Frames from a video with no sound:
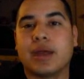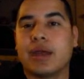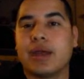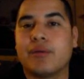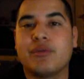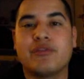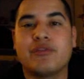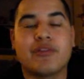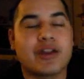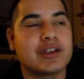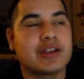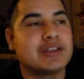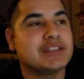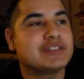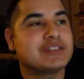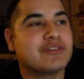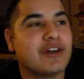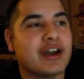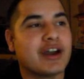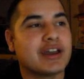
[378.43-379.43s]
Every fighter
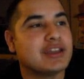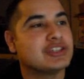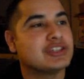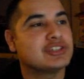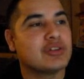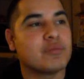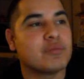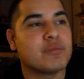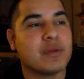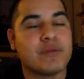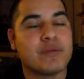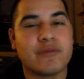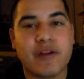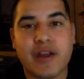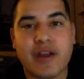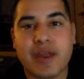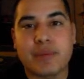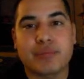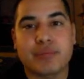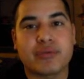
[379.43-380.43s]
he's fought, he's been
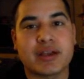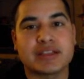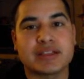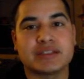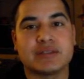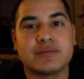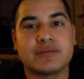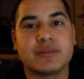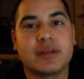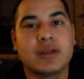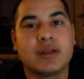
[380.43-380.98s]
very impressive.